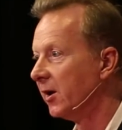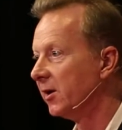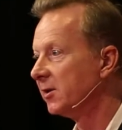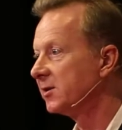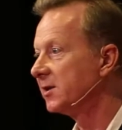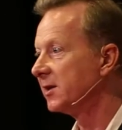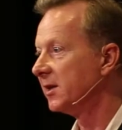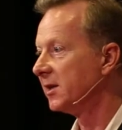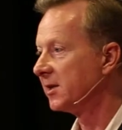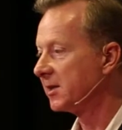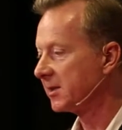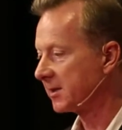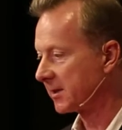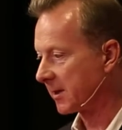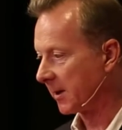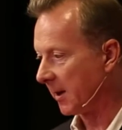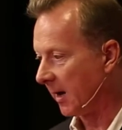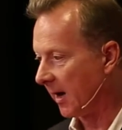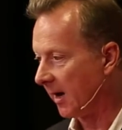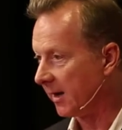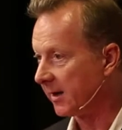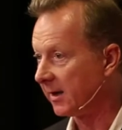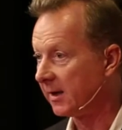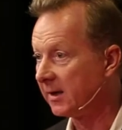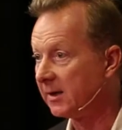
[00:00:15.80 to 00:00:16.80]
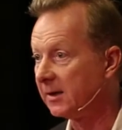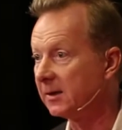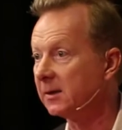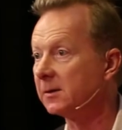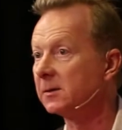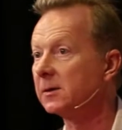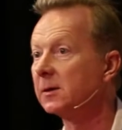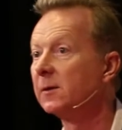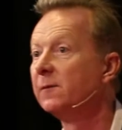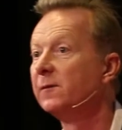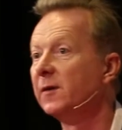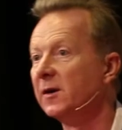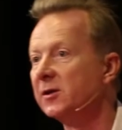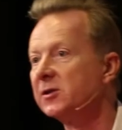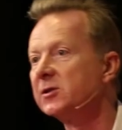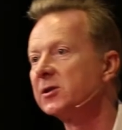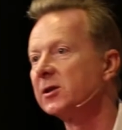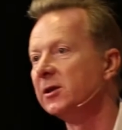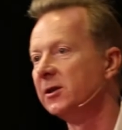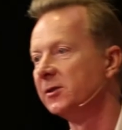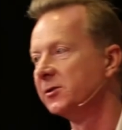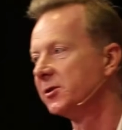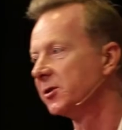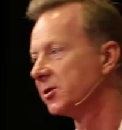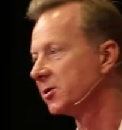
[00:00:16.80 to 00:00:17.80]
artist and a
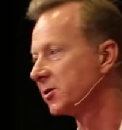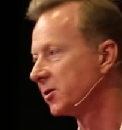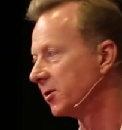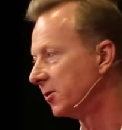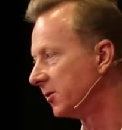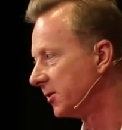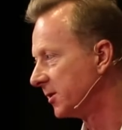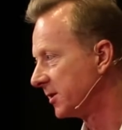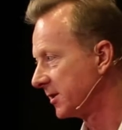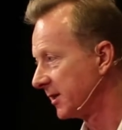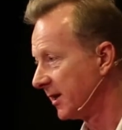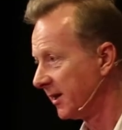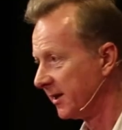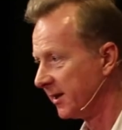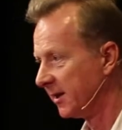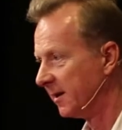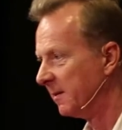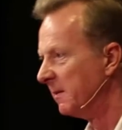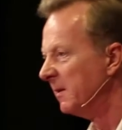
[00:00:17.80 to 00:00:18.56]
conventional industrial designer.